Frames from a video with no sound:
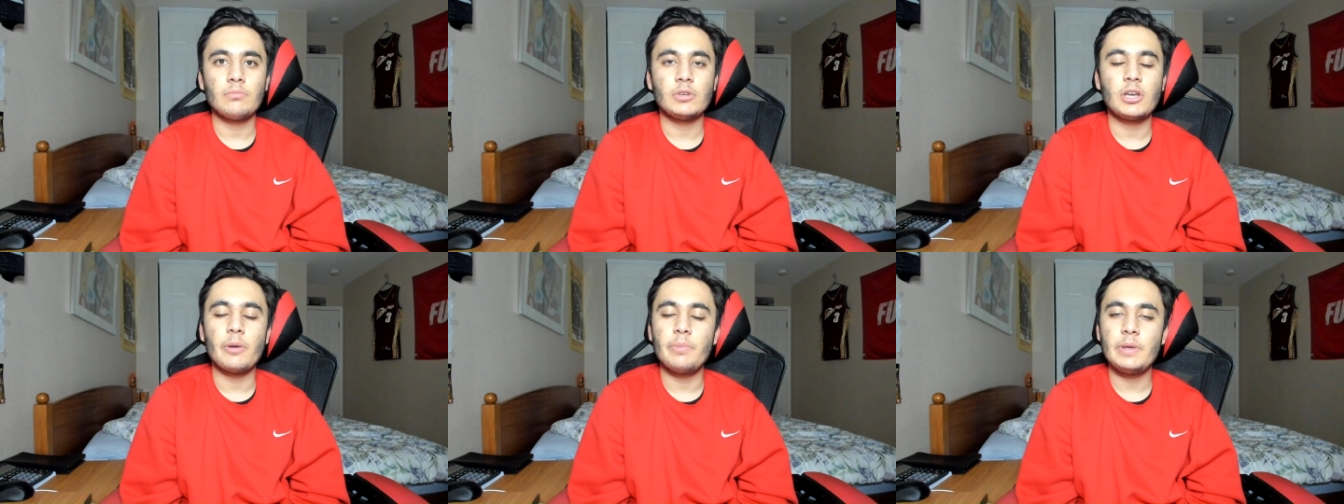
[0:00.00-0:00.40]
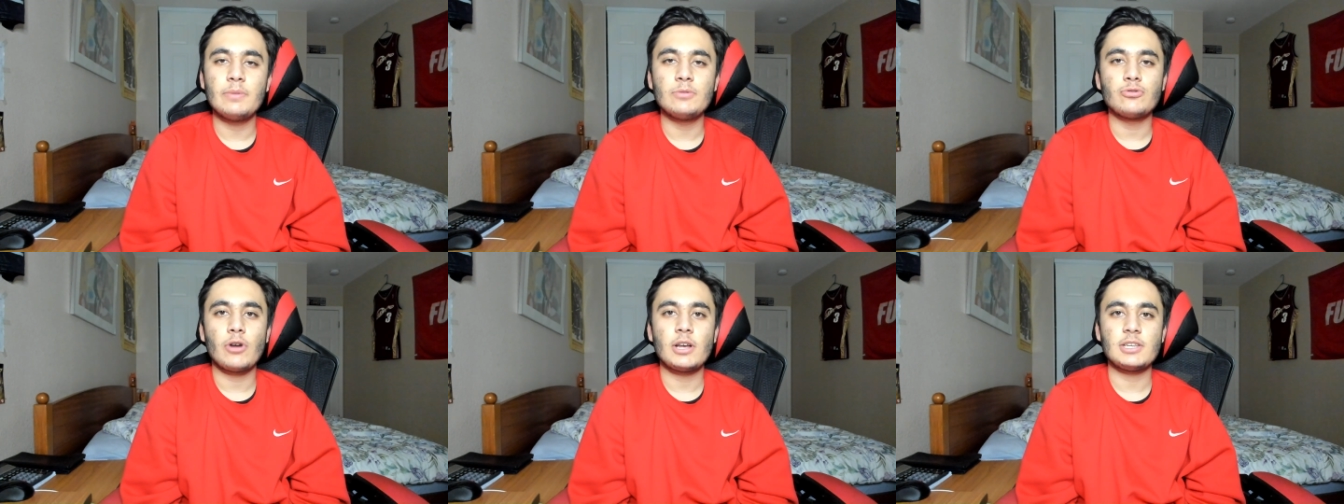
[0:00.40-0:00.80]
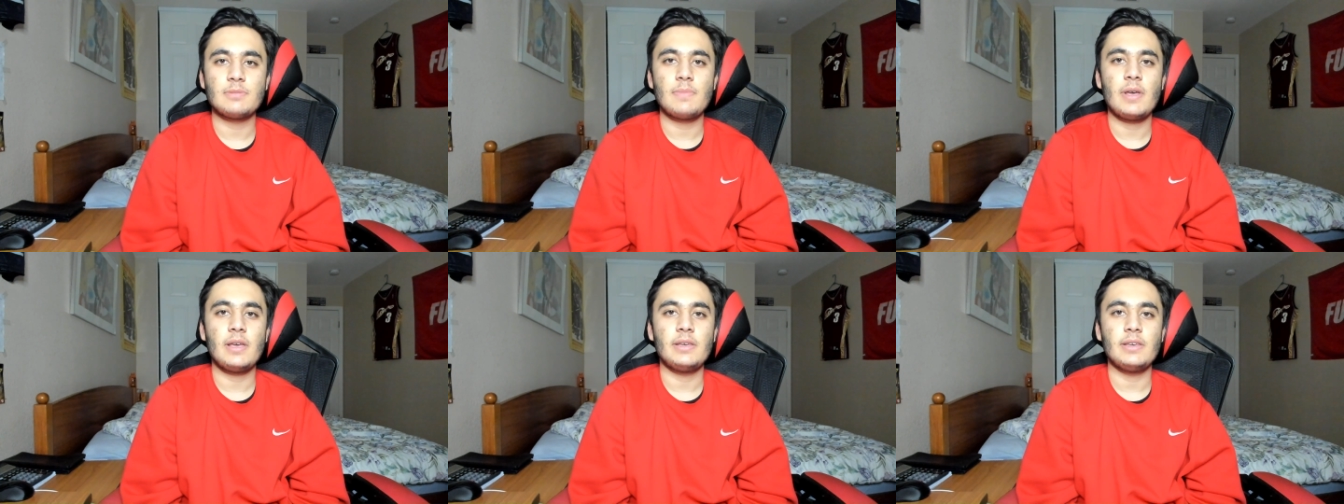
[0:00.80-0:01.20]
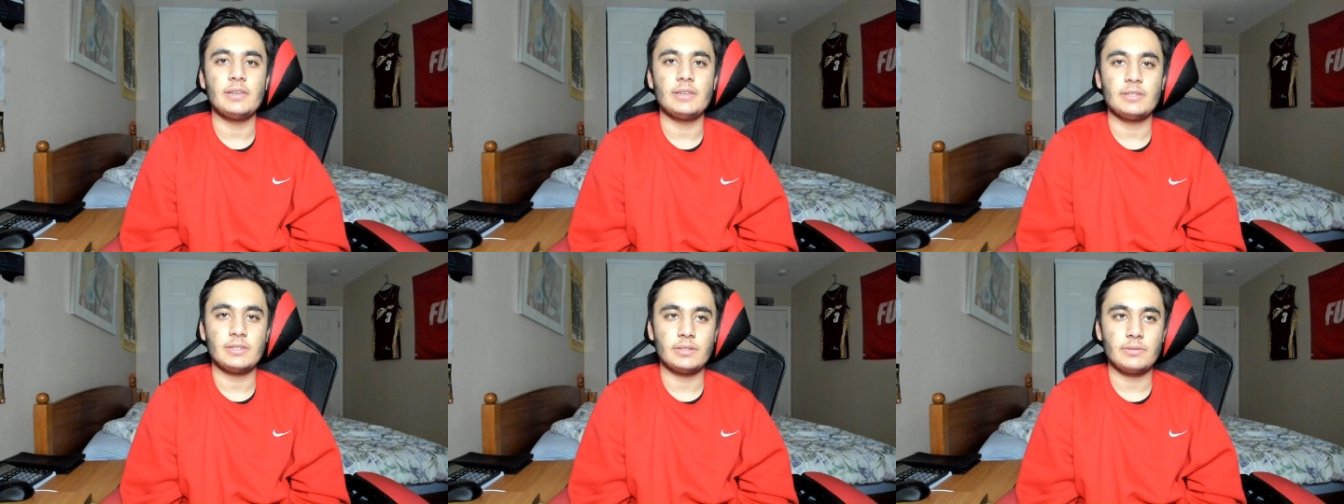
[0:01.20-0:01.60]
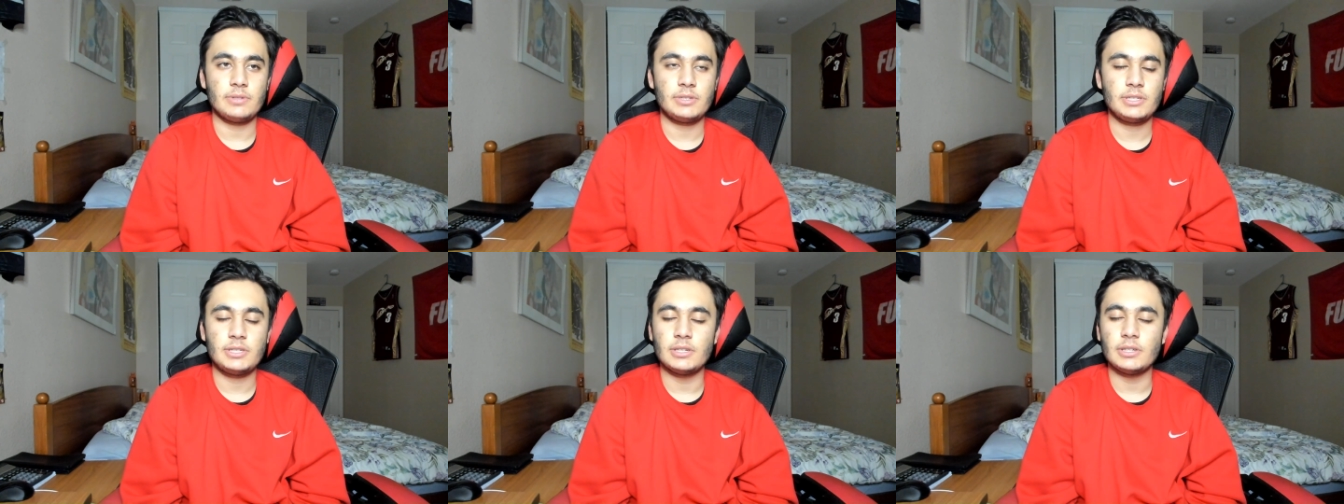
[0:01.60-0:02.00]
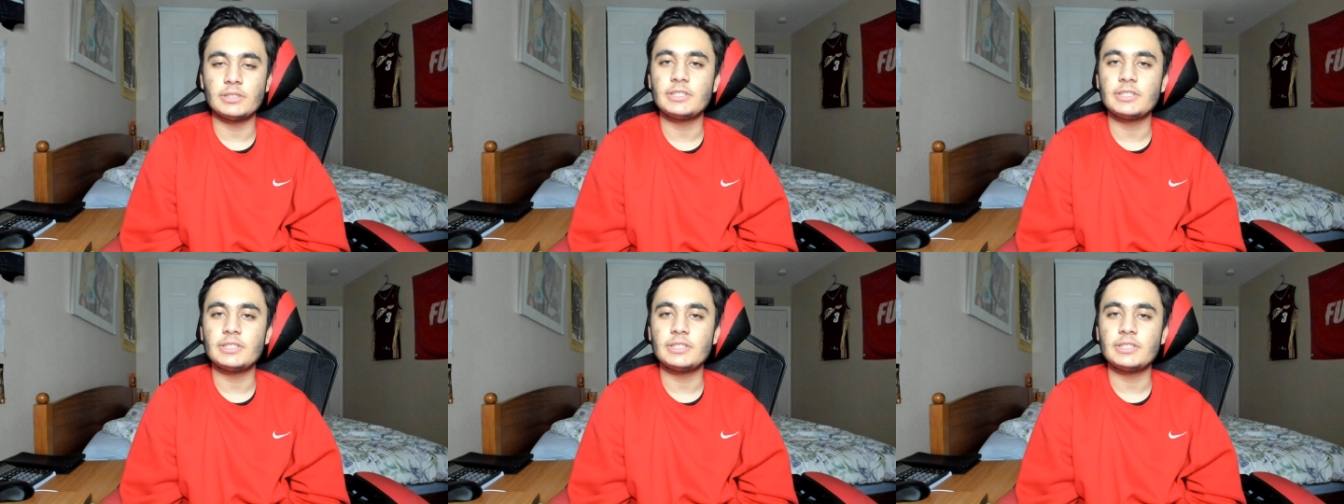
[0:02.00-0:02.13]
Khabib's resume is still